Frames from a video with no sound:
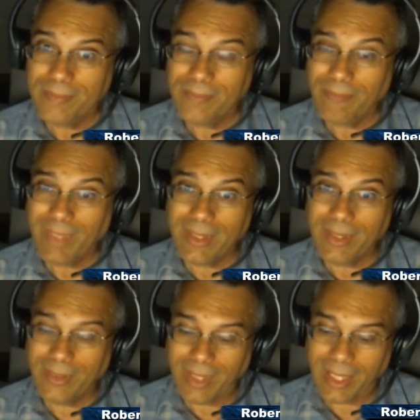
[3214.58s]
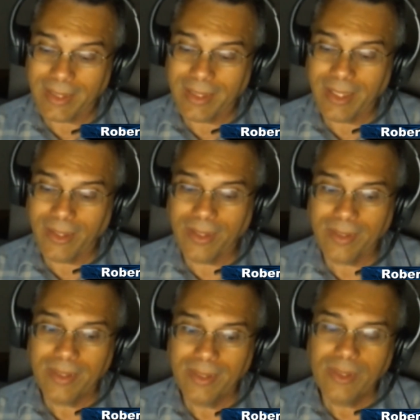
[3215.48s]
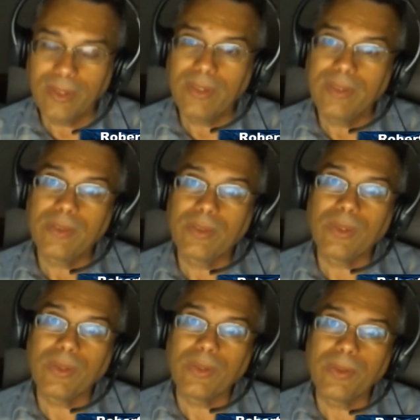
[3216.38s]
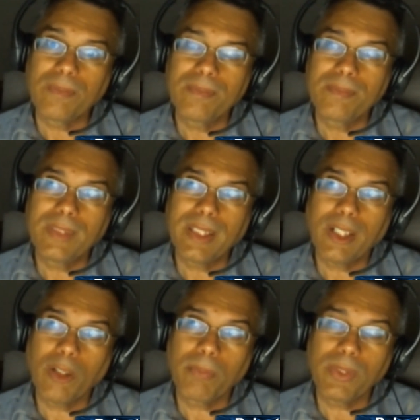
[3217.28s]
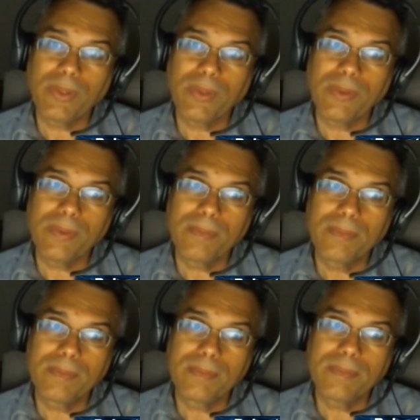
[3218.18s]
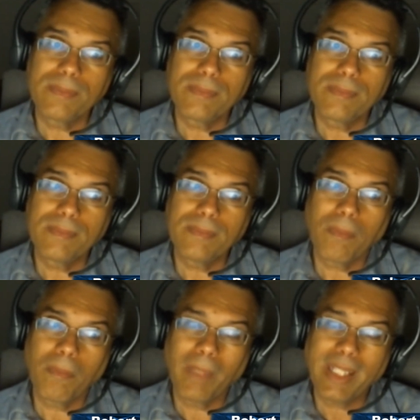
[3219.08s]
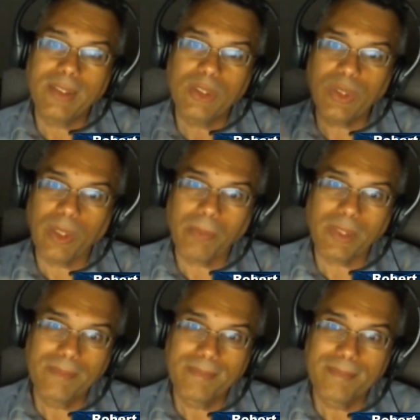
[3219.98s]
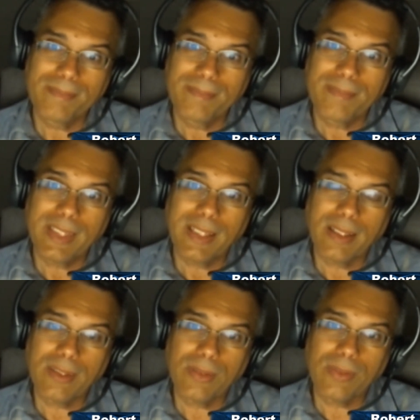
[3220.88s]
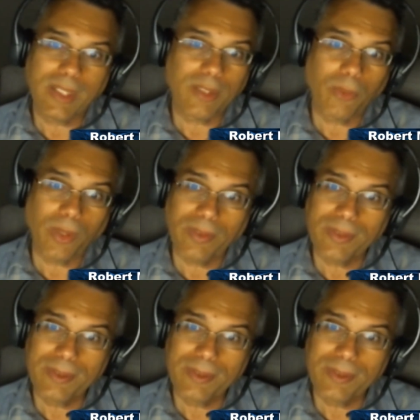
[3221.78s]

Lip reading: They're not there to help you make the jump to another world.